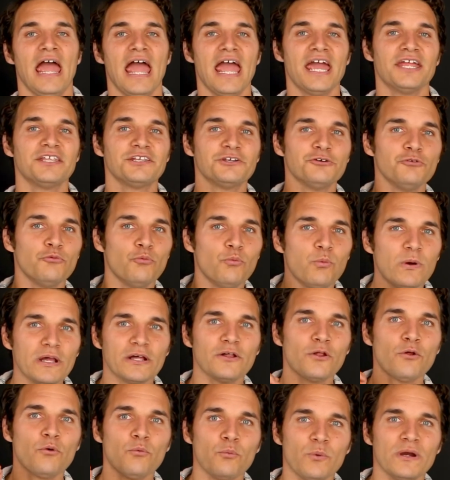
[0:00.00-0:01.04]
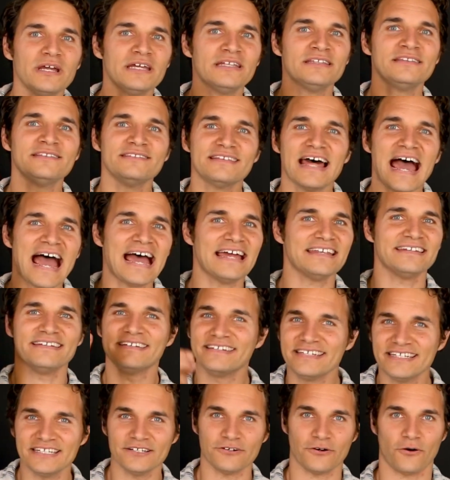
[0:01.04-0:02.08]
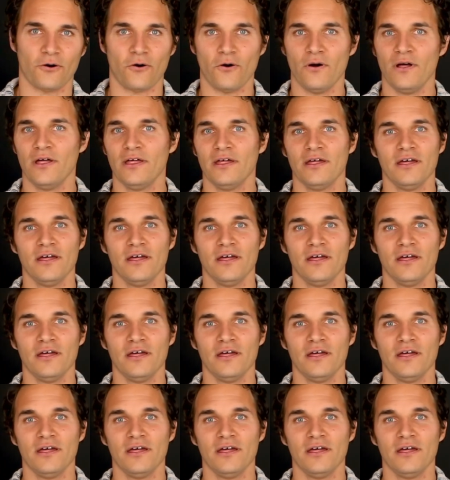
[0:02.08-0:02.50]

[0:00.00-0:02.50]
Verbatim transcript: and you will win that deal.